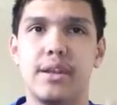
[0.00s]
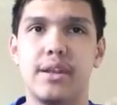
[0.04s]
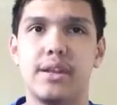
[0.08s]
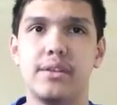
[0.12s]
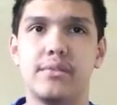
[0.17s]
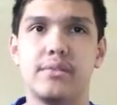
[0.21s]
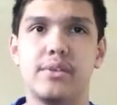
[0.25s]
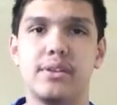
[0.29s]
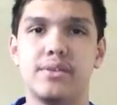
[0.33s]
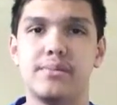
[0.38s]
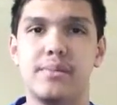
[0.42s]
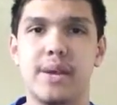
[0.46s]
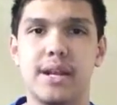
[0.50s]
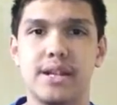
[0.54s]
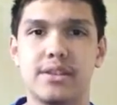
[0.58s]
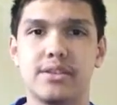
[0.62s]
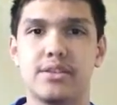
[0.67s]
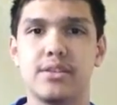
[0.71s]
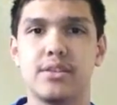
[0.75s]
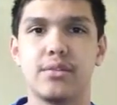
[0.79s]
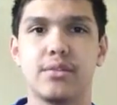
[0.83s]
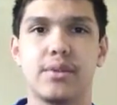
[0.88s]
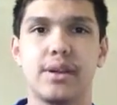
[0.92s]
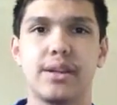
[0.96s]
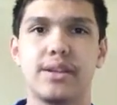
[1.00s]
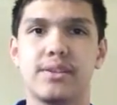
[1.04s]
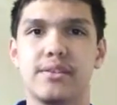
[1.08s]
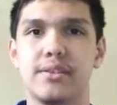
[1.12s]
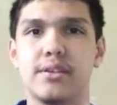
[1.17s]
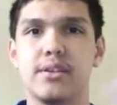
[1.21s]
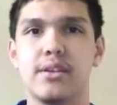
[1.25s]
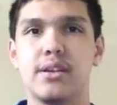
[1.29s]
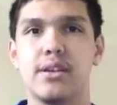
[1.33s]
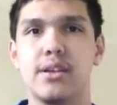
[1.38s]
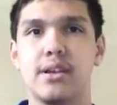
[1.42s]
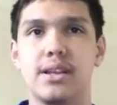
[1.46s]
anyways, back to the
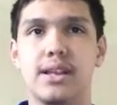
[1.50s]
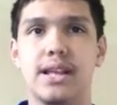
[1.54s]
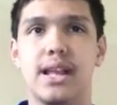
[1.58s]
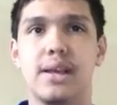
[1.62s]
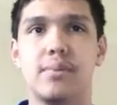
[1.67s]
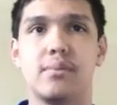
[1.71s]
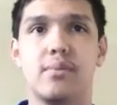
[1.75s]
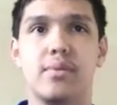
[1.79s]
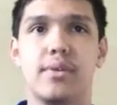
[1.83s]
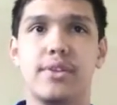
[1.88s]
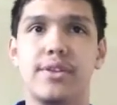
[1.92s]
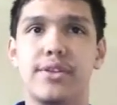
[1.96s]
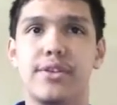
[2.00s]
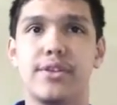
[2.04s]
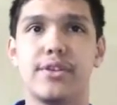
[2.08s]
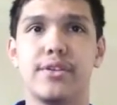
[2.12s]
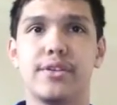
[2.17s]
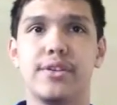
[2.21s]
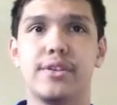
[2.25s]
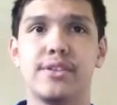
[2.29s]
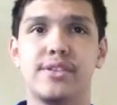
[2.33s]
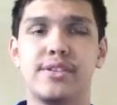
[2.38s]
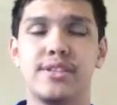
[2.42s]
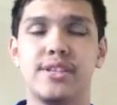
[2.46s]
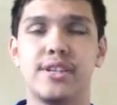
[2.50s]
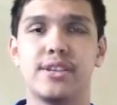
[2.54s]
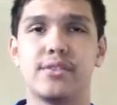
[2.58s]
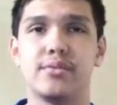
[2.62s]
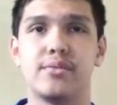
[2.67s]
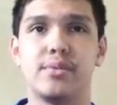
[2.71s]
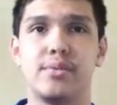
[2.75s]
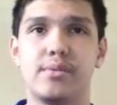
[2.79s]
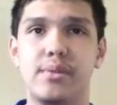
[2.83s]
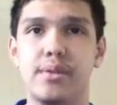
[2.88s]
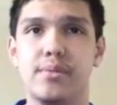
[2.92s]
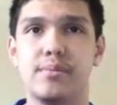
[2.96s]
race on lap
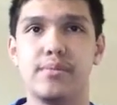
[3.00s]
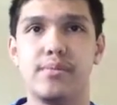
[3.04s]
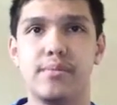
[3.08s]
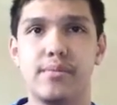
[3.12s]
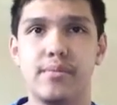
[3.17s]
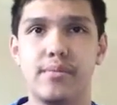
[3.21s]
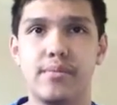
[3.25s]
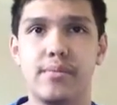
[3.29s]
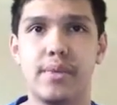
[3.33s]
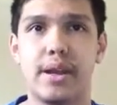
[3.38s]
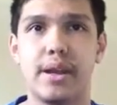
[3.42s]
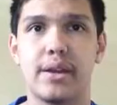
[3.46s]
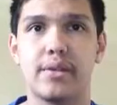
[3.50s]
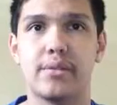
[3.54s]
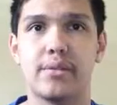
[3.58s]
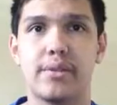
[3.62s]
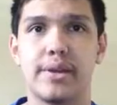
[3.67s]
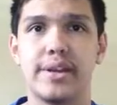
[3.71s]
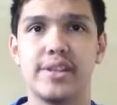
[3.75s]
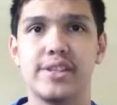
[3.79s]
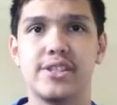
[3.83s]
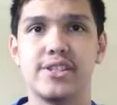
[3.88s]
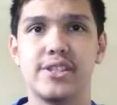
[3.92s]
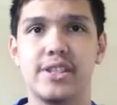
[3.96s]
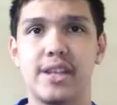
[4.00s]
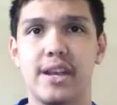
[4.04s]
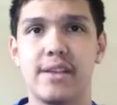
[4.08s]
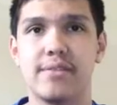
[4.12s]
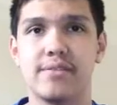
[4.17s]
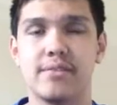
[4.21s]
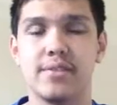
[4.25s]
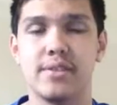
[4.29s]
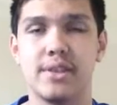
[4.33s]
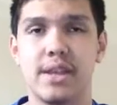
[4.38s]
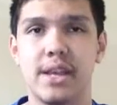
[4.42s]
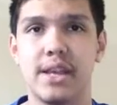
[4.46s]
136, we went back racing
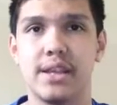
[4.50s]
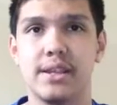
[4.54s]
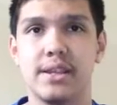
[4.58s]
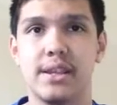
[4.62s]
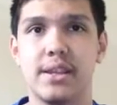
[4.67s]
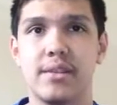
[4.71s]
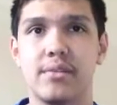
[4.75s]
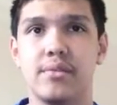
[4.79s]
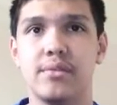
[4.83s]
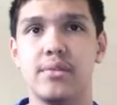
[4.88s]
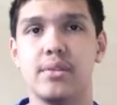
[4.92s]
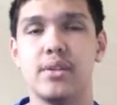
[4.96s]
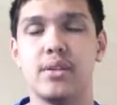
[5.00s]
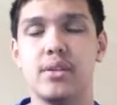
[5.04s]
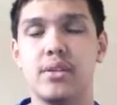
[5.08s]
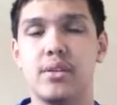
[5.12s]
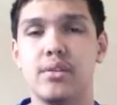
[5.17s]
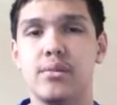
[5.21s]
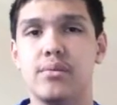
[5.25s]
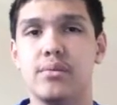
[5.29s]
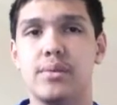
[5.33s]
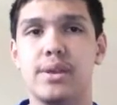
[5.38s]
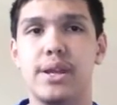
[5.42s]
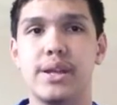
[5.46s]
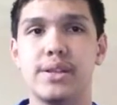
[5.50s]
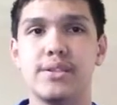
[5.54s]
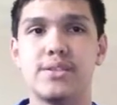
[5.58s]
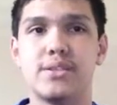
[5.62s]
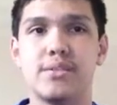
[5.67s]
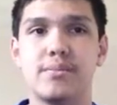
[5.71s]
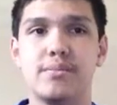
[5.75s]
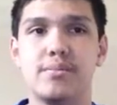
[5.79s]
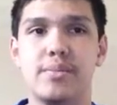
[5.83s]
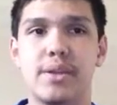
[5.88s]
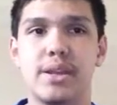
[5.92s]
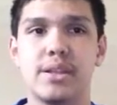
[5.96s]
after that, and then we had
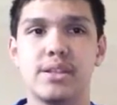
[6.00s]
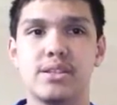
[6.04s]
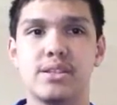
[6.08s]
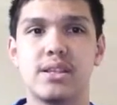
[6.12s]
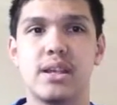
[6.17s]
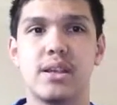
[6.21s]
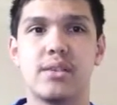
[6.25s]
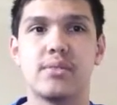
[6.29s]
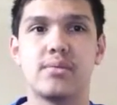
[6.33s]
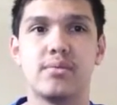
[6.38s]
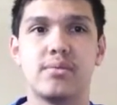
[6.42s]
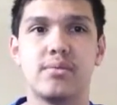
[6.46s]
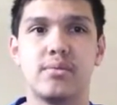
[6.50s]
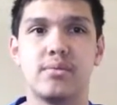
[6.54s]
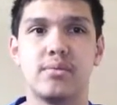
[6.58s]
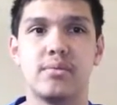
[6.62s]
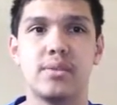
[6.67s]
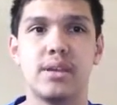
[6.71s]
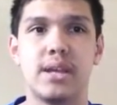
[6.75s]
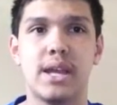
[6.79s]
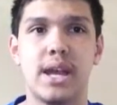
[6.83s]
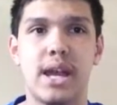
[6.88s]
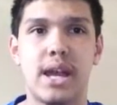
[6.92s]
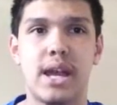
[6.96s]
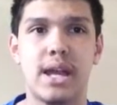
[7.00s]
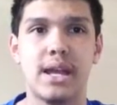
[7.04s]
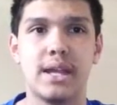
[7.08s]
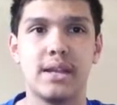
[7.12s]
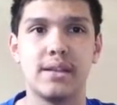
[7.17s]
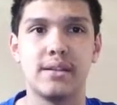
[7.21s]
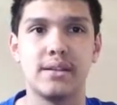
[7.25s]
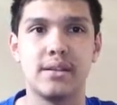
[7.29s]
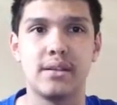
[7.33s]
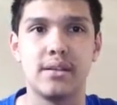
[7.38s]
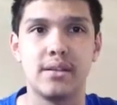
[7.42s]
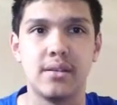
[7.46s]
some pit stops. We
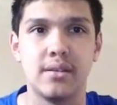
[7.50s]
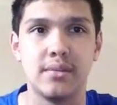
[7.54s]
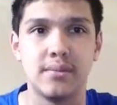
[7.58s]
had